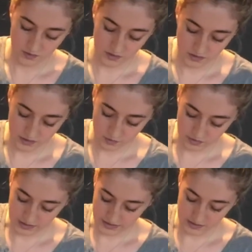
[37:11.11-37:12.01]
And I will
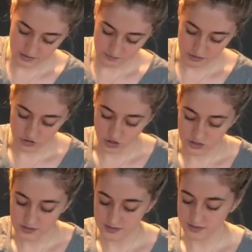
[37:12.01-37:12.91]
add in my
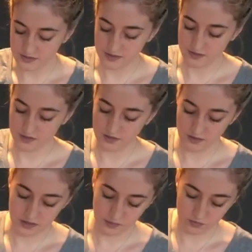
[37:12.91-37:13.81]
cheese, and then
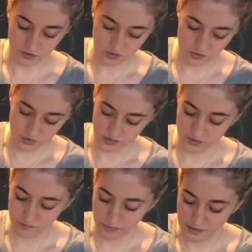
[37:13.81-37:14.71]
I will do
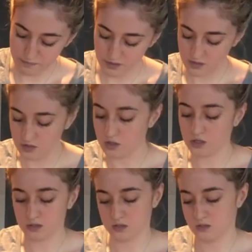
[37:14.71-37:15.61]
salt and pepper. You can
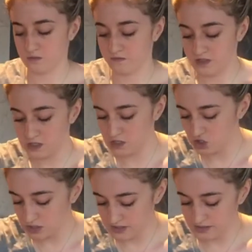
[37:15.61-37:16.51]
also do vegan
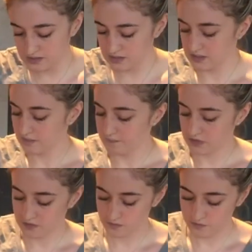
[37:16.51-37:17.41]
cheese
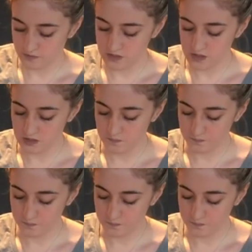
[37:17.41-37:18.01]
if you're vegan.